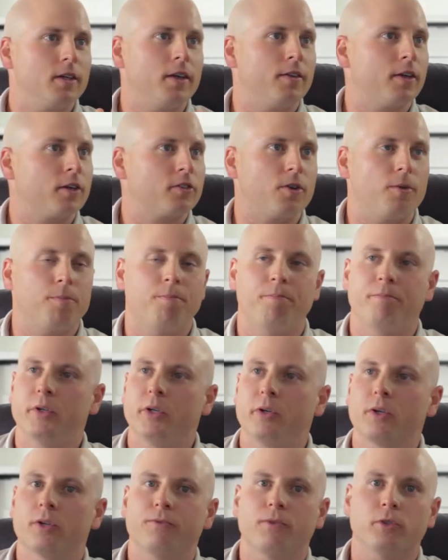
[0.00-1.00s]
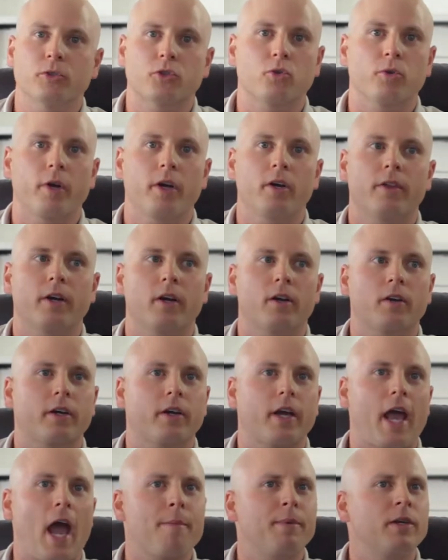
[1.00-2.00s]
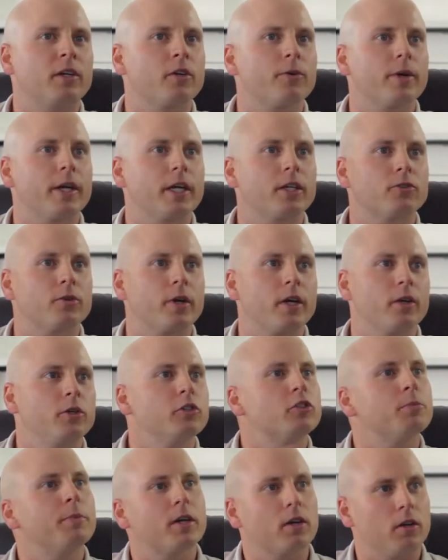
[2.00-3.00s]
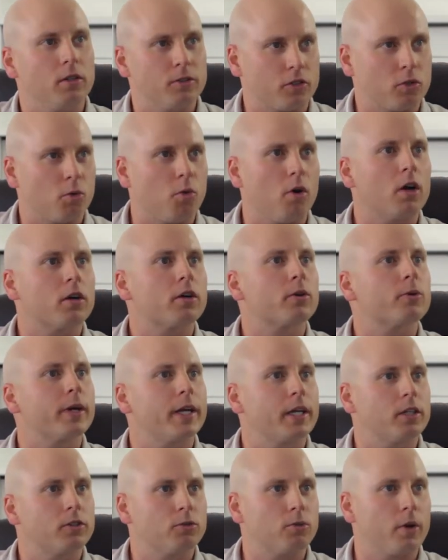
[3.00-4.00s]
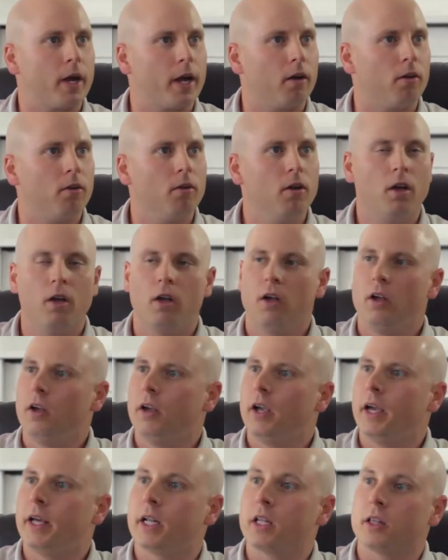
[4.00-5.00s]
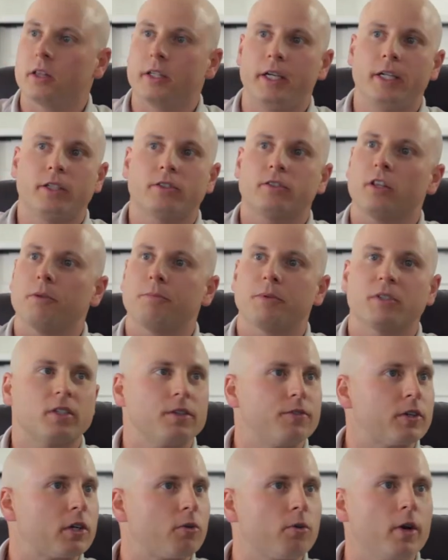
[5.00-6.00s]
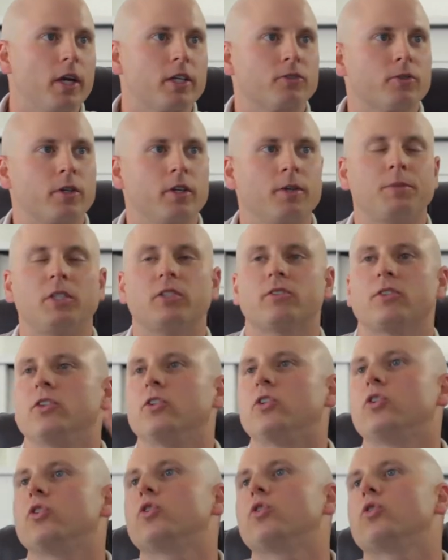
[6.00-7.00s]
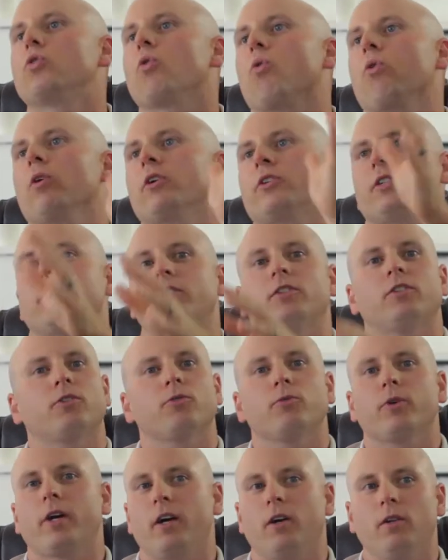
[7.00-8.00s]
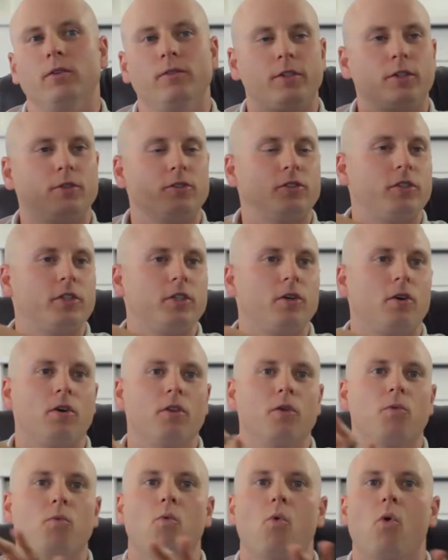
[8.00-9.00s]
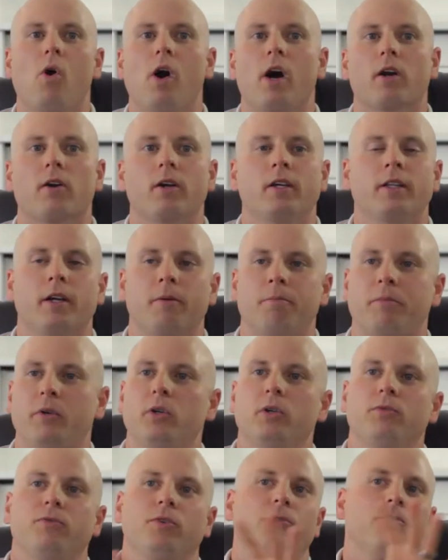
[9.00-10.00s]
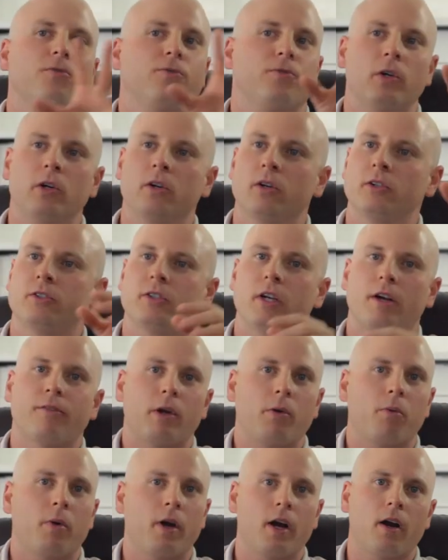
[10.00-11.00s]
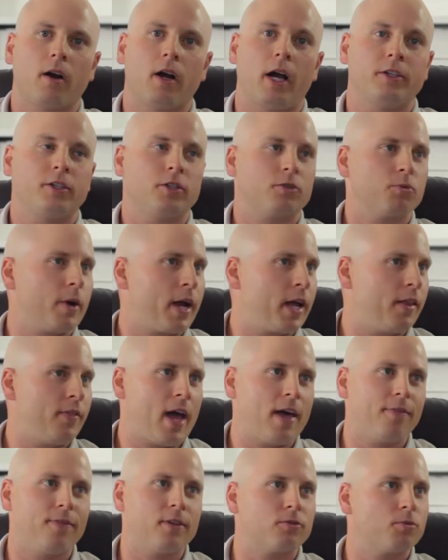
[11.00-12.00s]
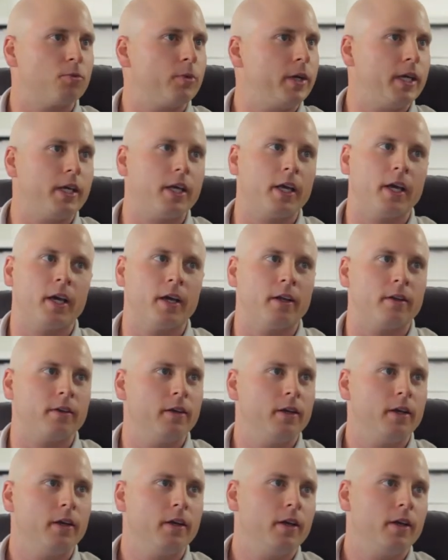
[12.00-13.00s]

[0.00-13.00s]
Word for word: There's a beautiful trail there, Cabin Creek Trail used to be called Squaw Creek Trail, mm-hmm. and it leads to the Pacific Crest Trail. Just gorgeous trail. You see all the water in there, beautiful ferns everywhere. I just ran that this weekend.